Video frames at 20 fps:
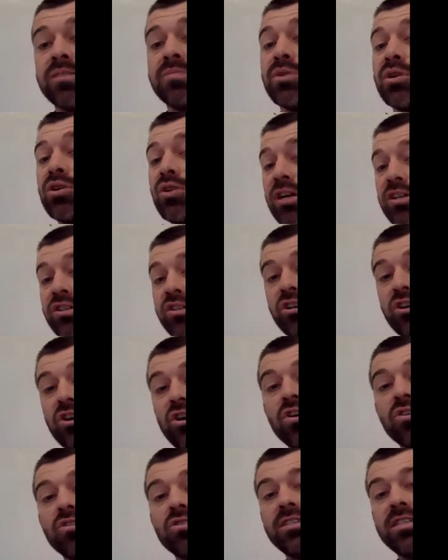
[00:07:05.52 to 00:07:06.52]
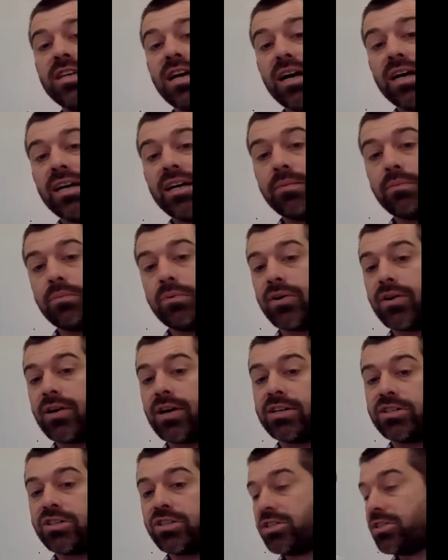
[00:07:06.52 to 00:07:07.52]
progression, our diet
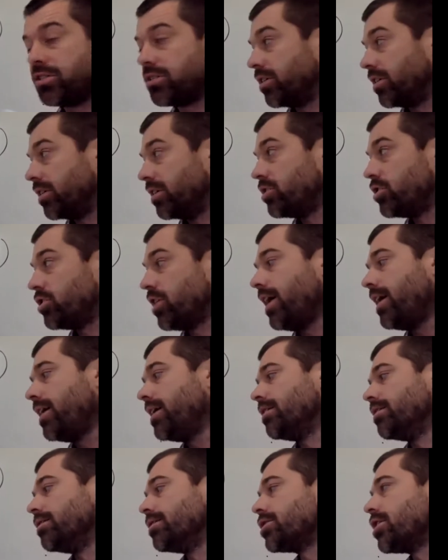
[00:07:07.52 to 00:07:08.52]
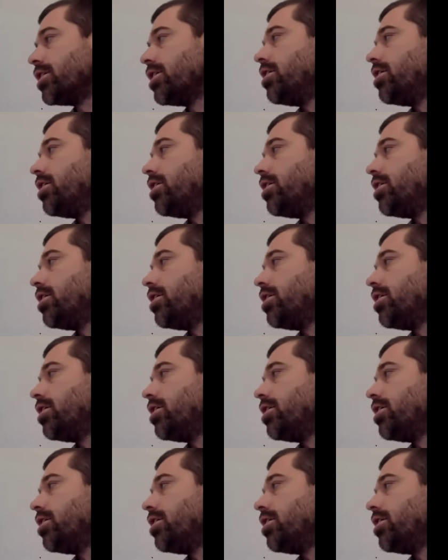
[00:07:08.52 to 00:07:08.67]
progression is going to change.